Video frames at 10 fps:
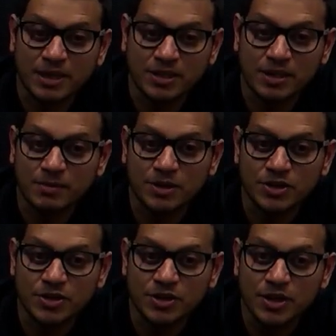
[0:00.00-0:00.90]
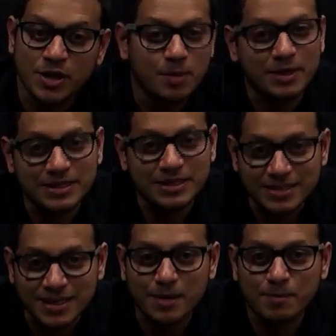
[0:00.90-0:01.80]
Pradesh. But
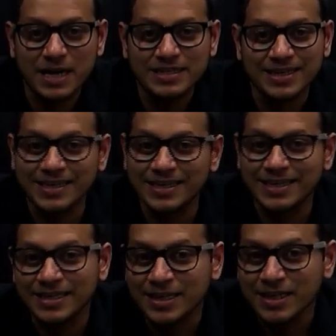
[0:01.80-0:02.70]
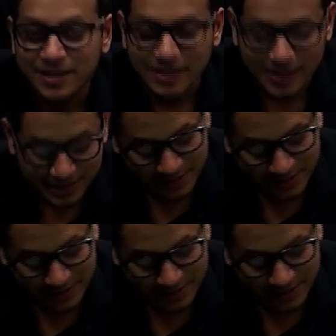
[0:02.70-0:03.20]
surprisingly, it is